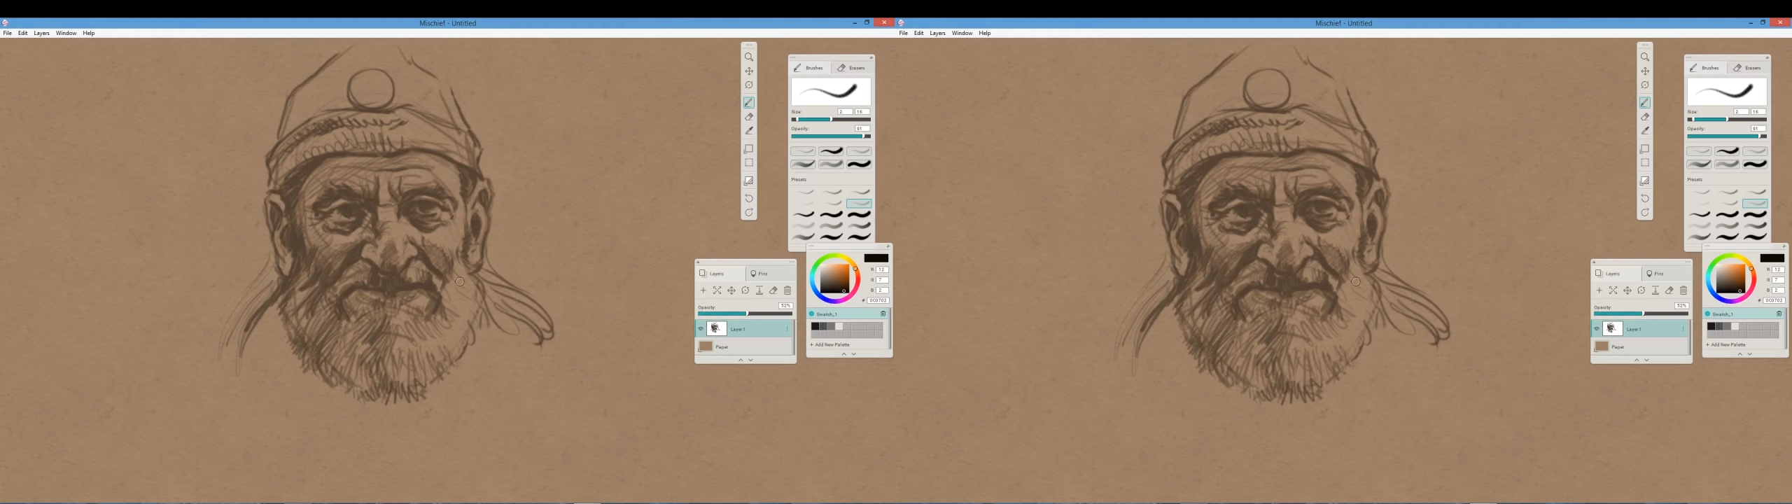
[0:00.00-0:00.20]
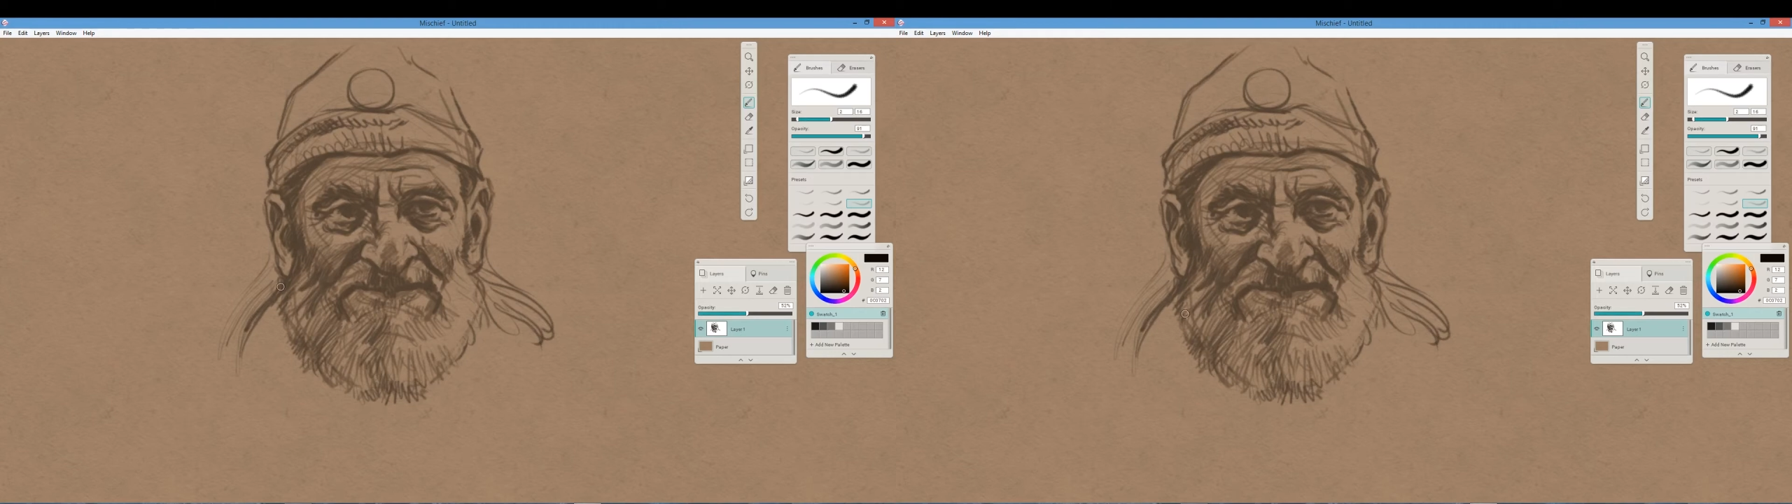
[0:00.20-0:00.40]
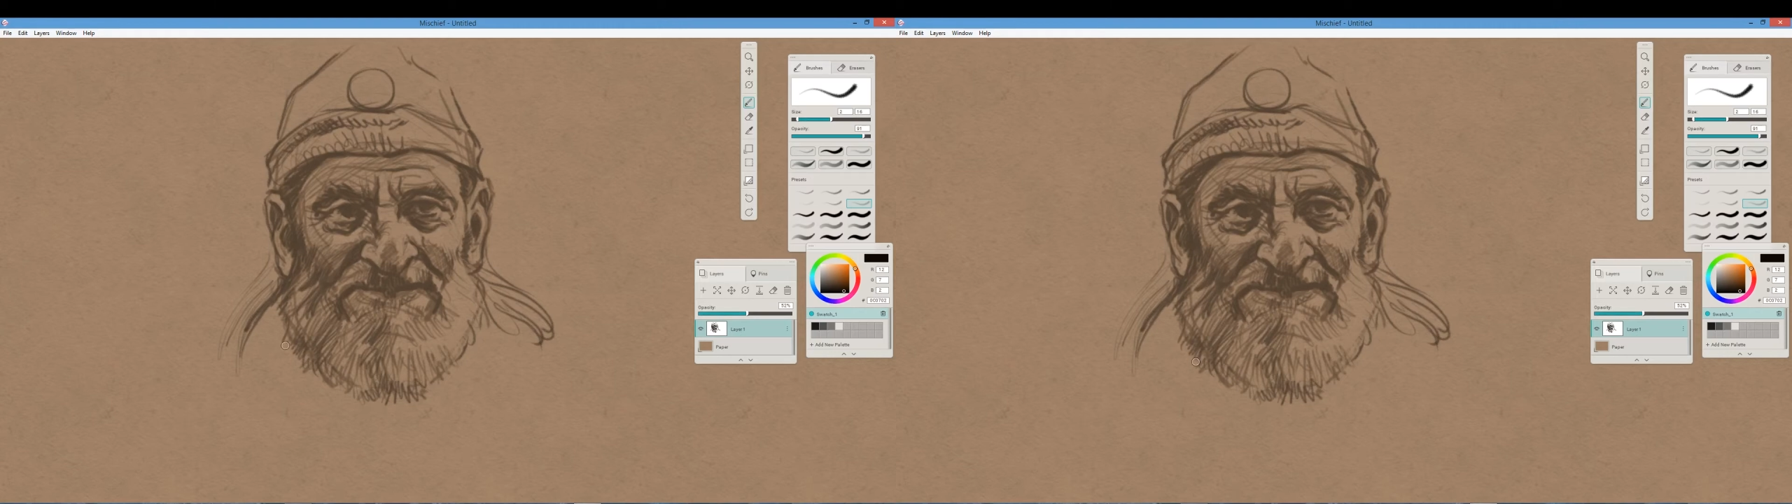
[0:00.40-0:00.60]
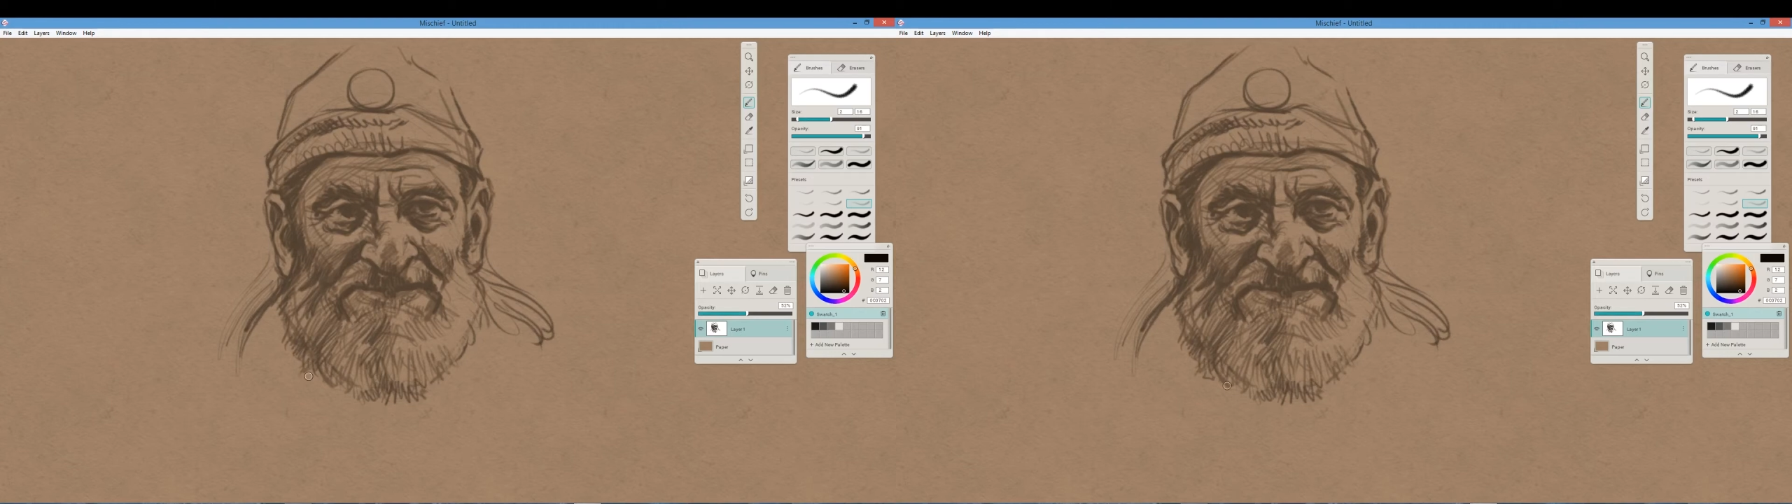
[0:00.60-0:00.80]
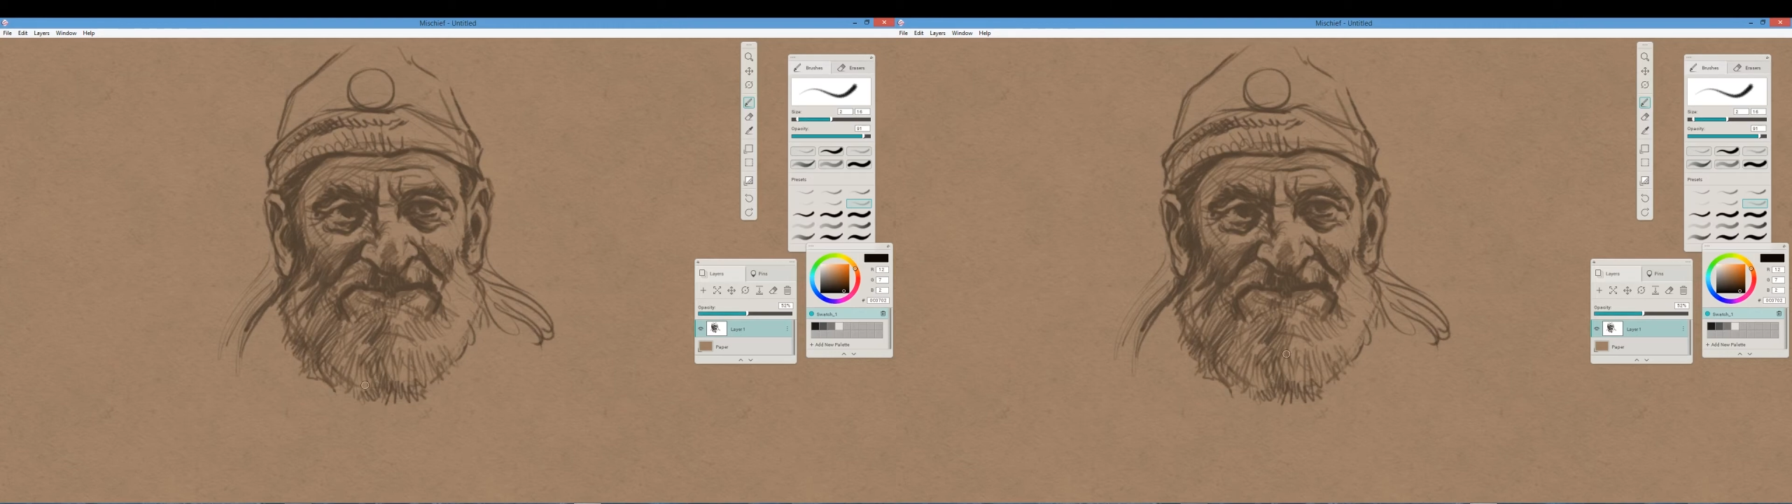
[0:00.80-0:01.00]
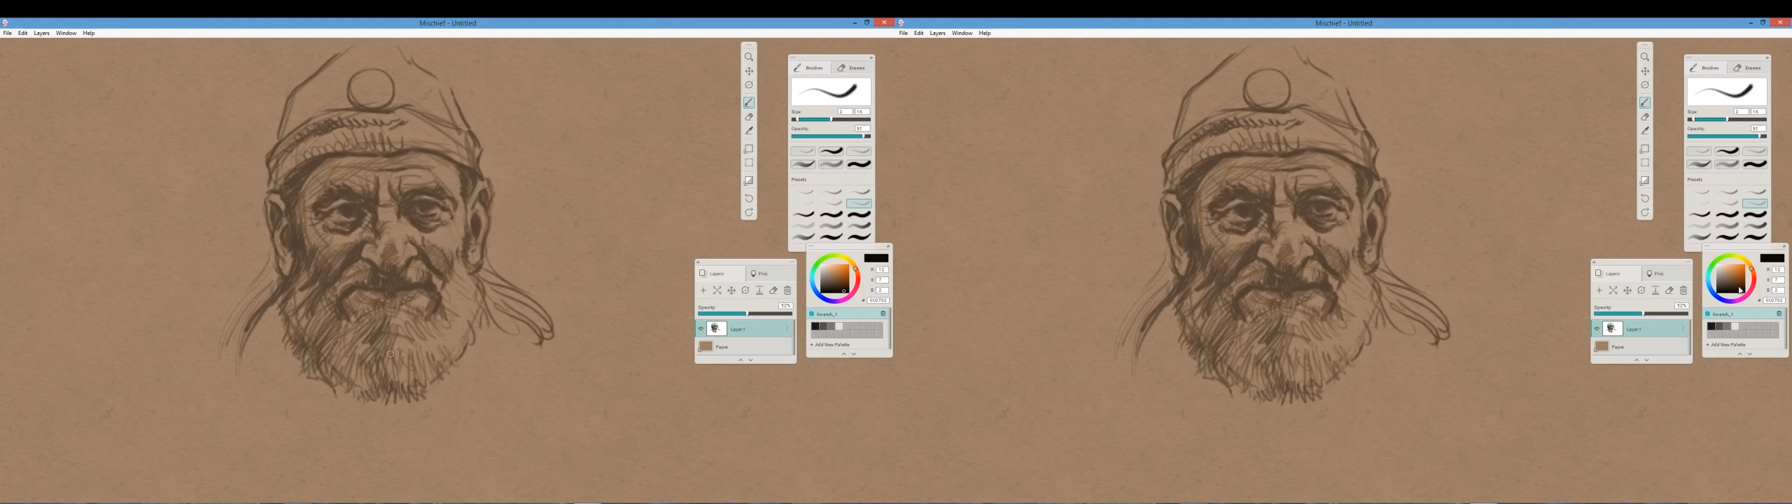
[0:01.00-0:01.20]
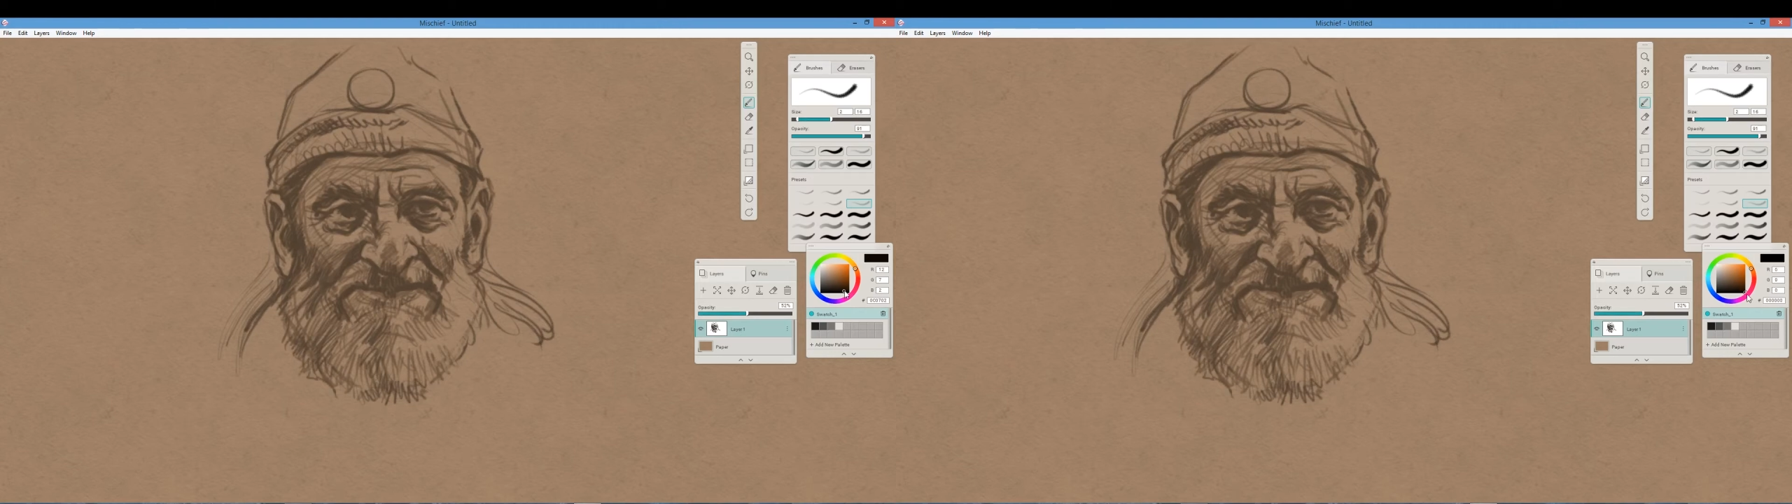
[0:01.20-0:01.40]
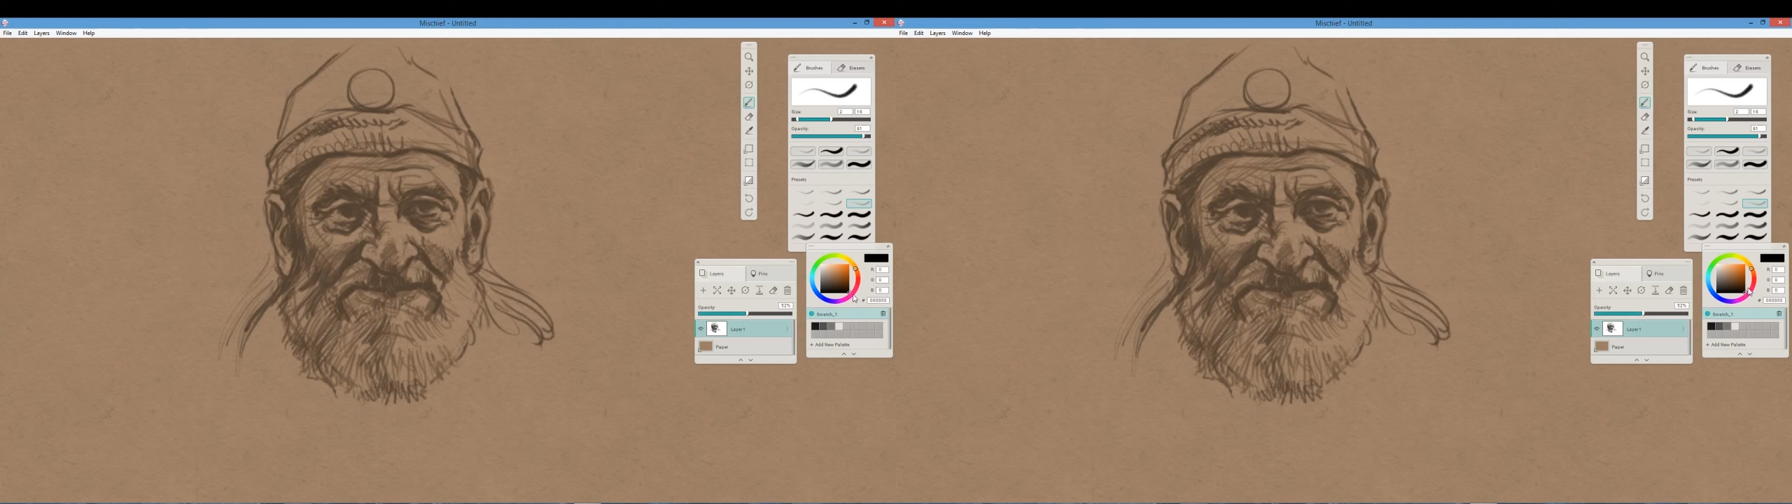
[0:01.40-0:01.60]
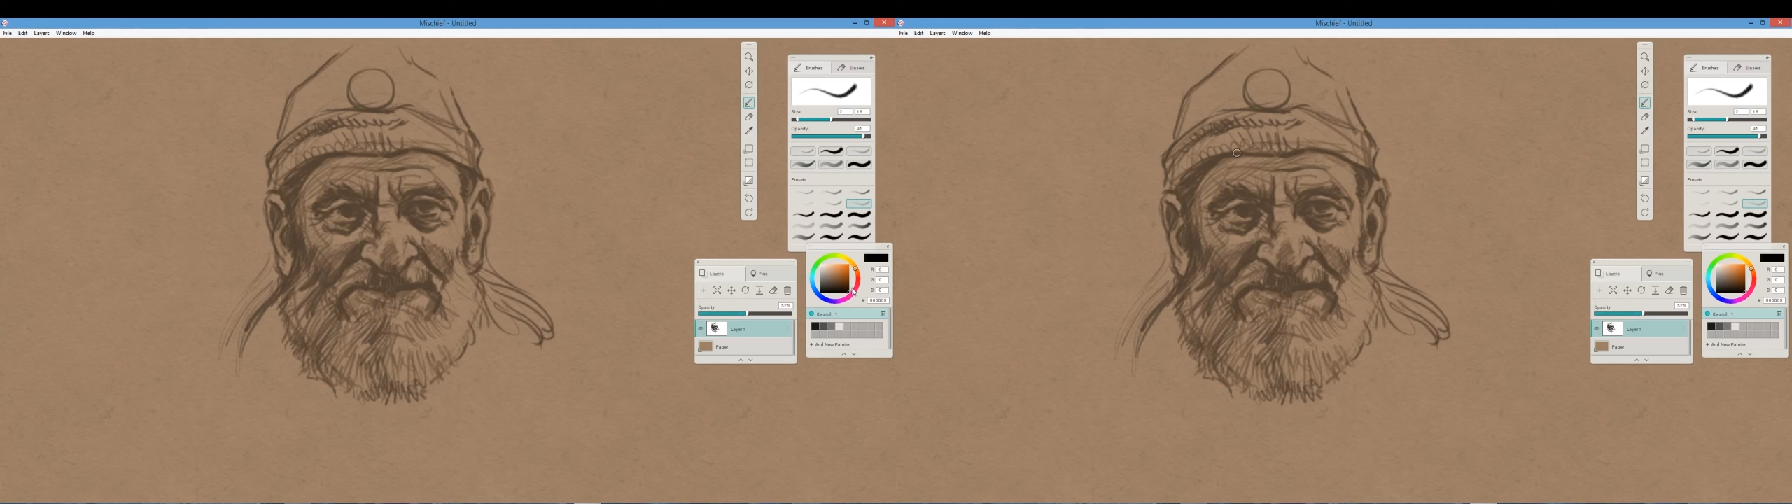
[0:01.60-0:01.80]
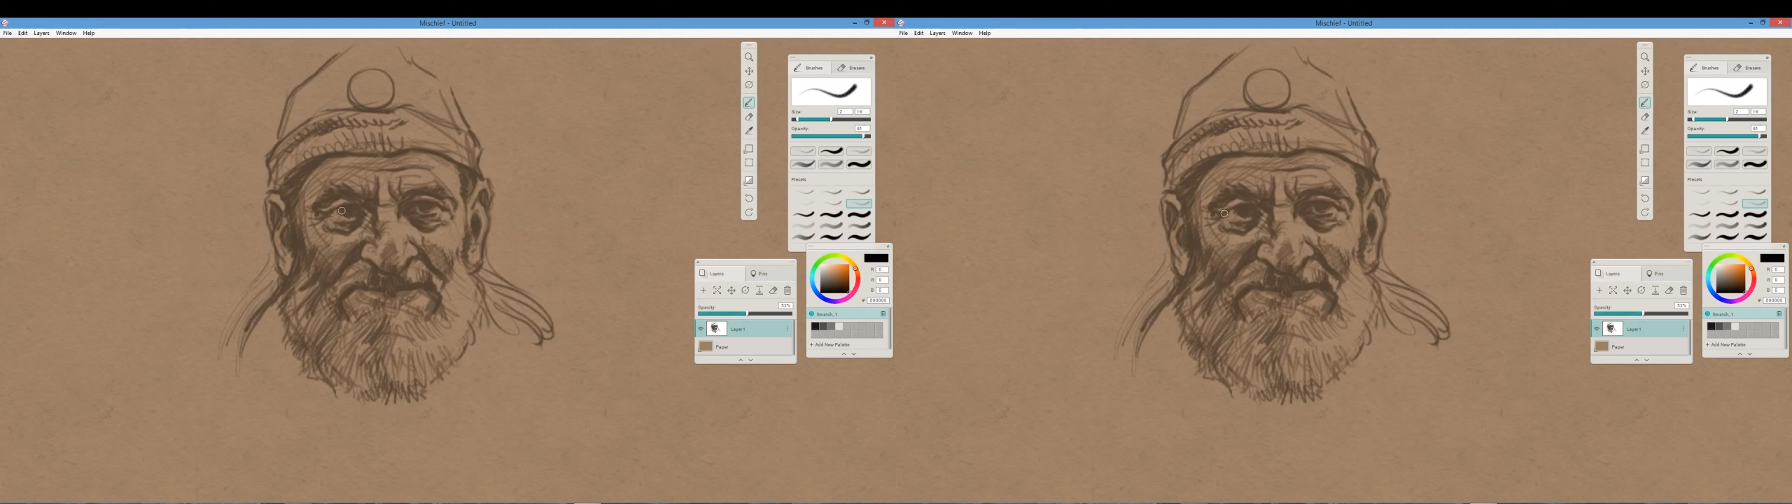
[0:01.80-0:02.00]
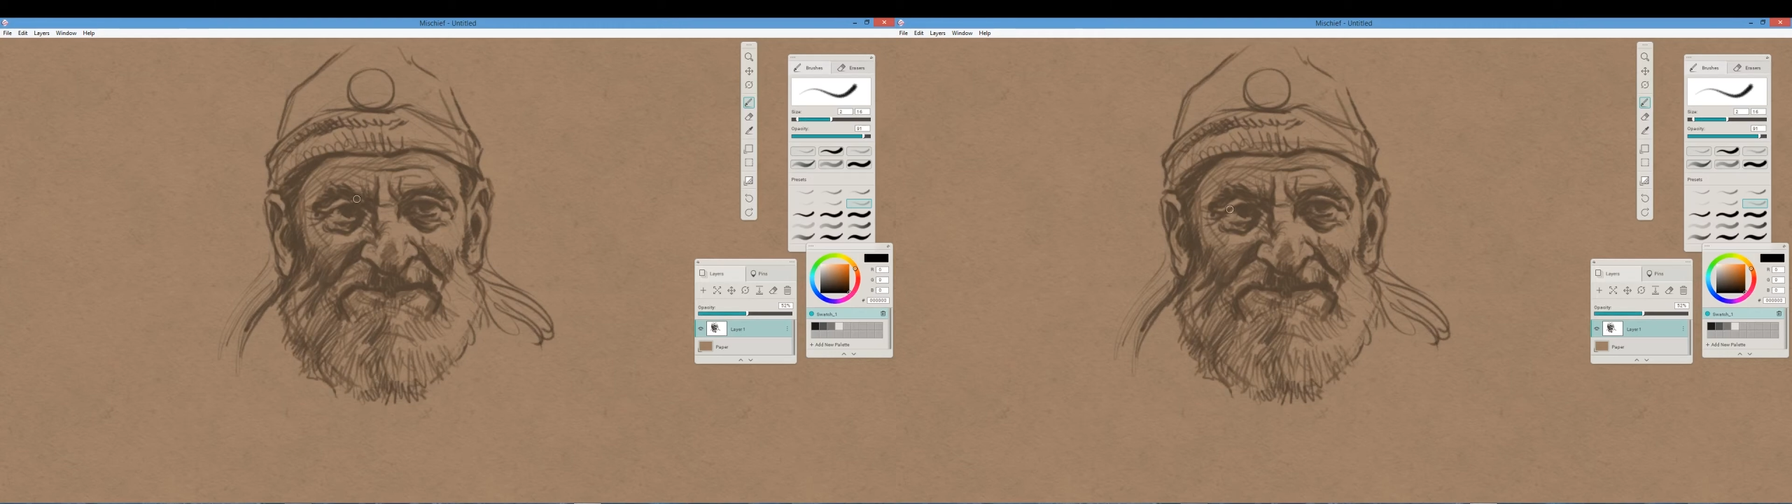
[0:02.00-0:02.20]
I, I was still using more traditional.